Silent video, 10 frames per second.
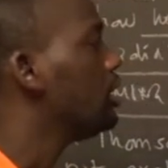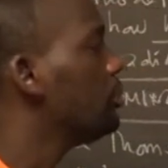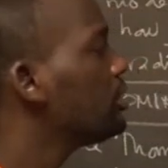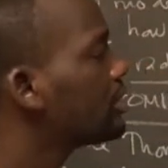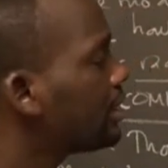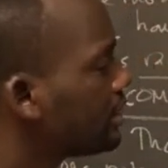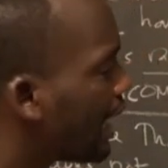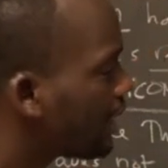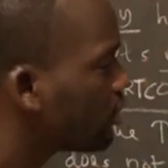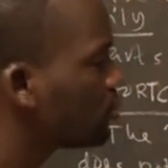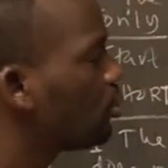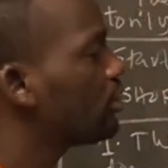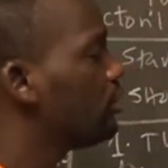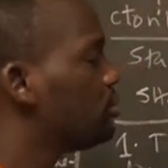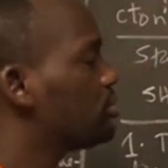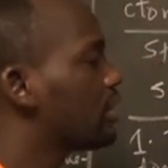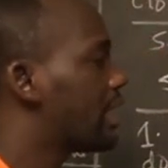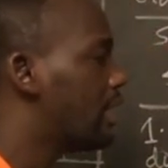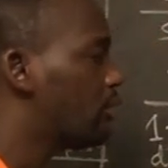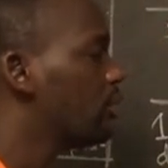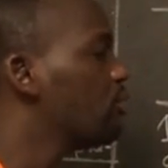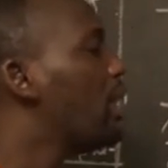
means that the atoms, what do, what